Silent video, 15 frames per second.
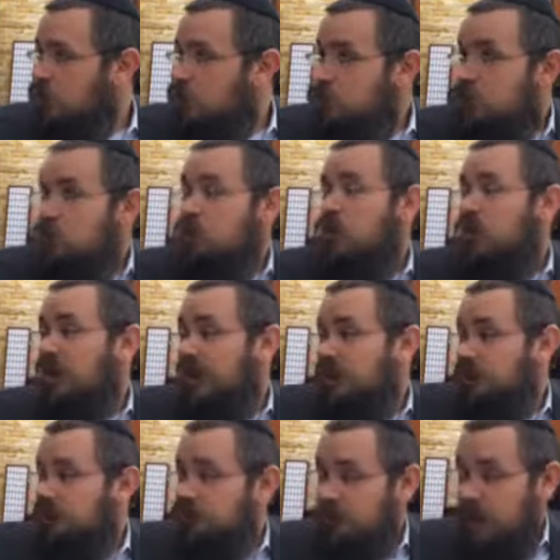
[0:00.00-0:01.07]
So you could like
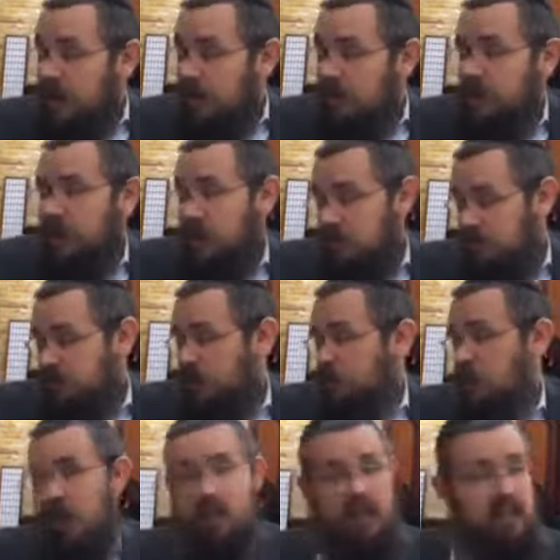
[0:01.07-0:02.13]
your friend because of the
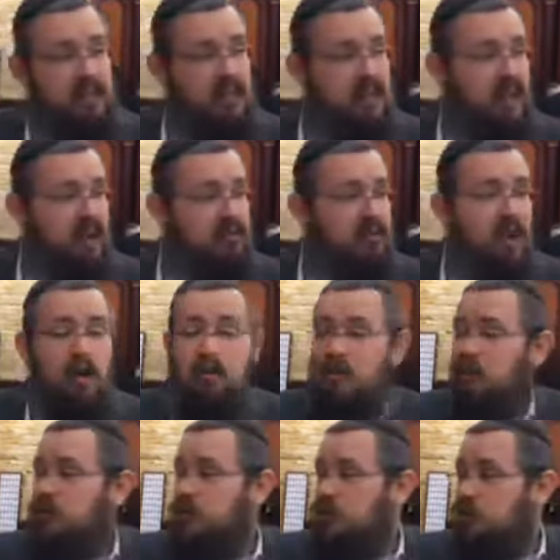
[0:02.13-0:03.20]
qualities that they have, but
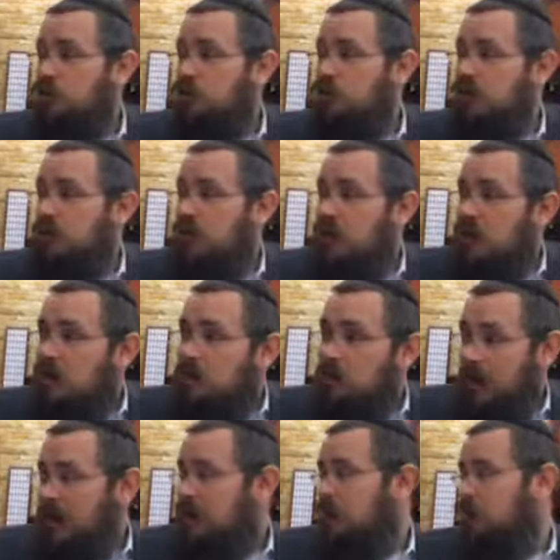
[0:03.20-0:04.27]
your children,
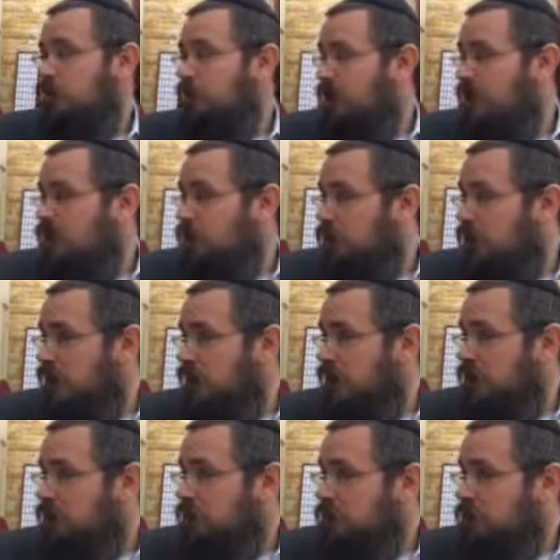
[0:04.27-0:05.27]
ben kach uben kach baneihem.